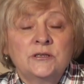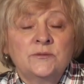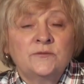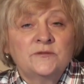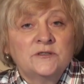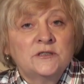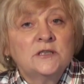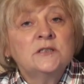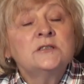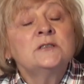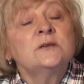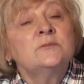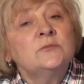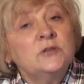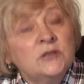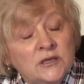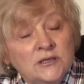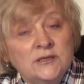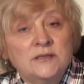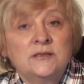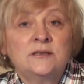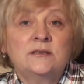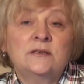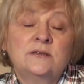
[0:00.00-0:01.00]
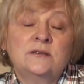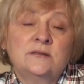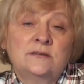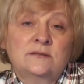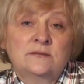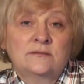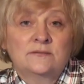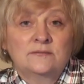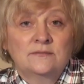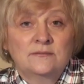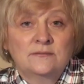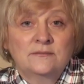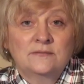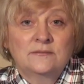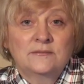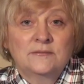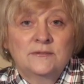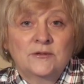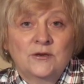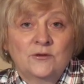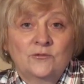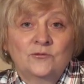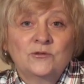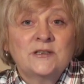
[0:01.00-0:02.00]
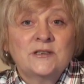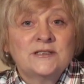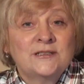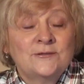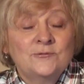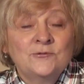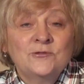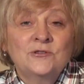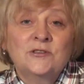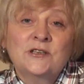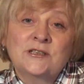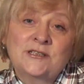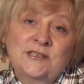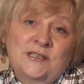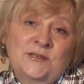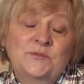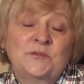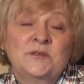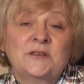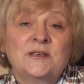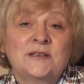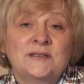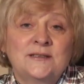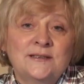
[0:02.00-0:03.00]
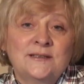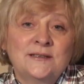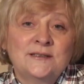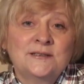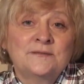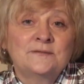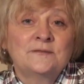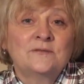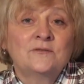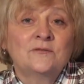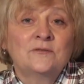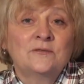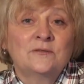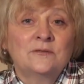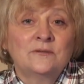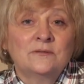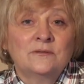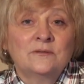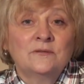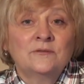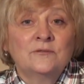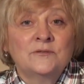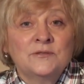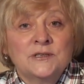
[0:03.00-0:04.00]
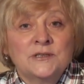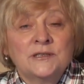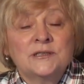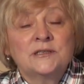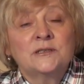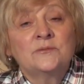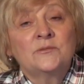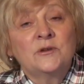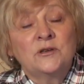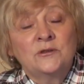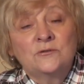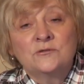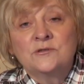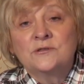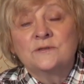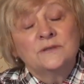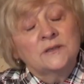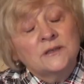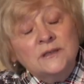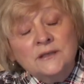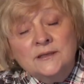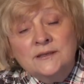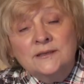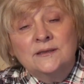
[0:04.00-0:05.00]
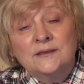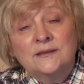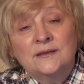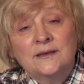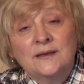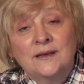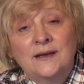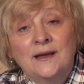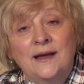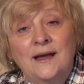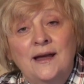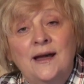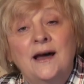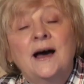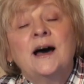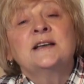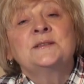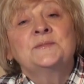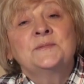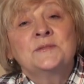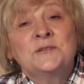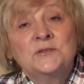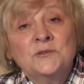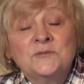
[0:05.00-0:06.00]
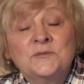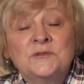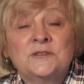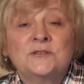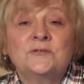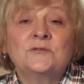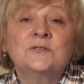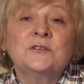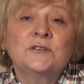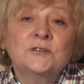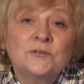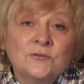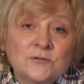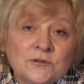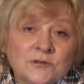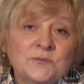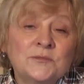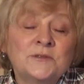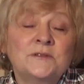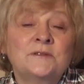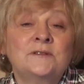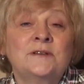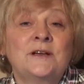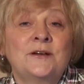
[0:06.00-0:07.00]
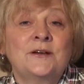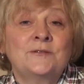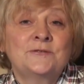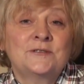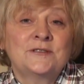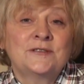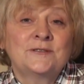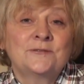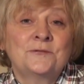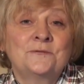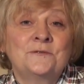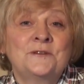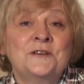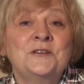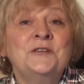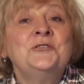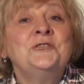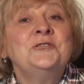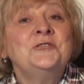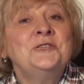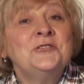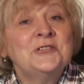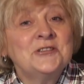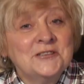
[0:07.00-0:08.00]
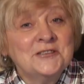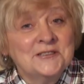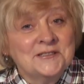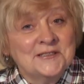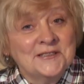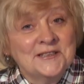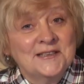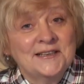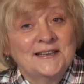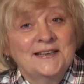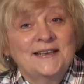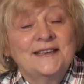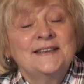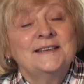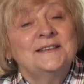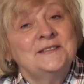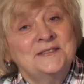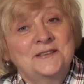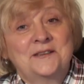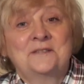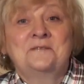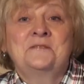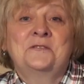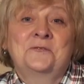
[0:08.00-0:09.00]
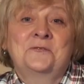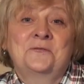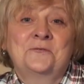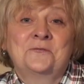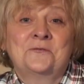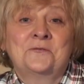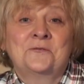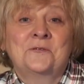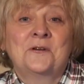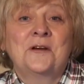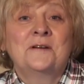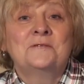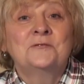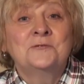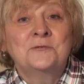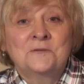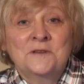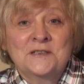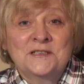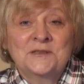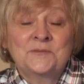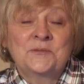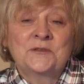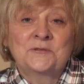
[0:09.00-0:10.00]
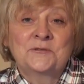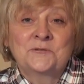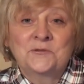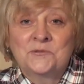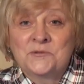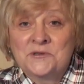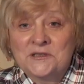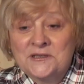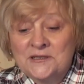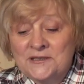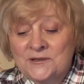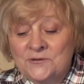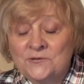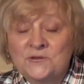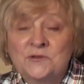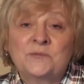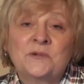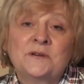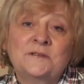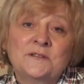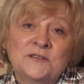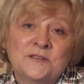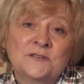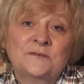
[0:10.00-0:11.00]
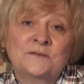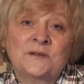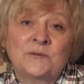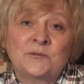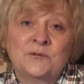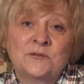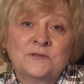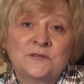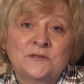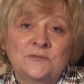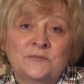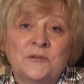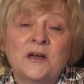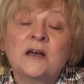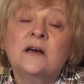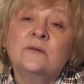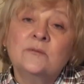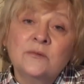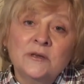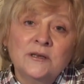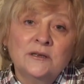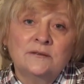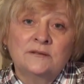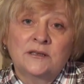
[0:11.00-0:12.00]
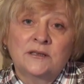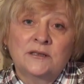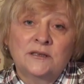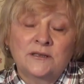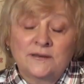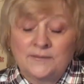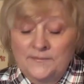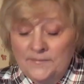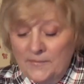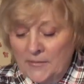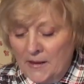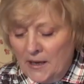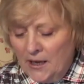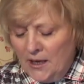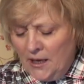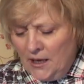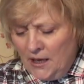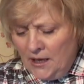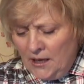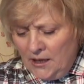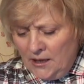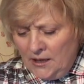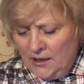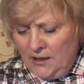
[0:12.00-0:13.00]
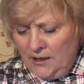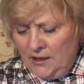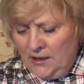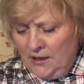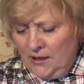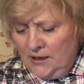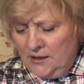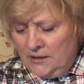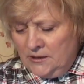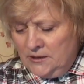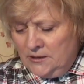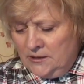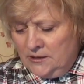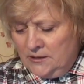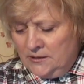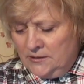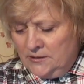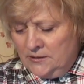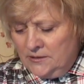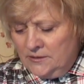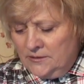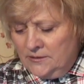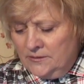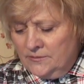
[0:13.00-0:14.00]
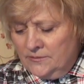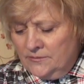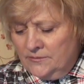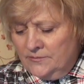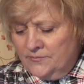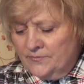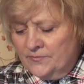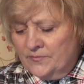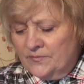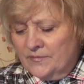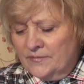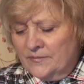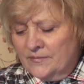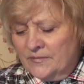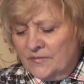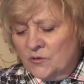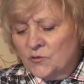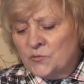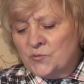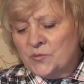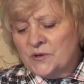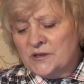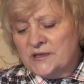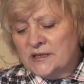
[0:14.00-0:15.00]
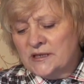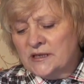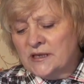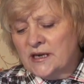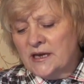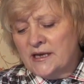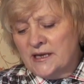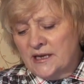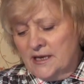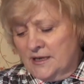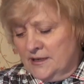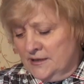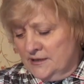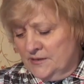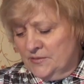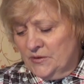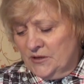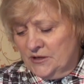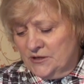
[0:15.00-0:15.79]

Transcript: based on them. You know, prophets are spiritual, profound people. I wouldn't ignore them. Another thing is that all prophecies are given to descendants for paying attention to them and for avoiding if they are negative.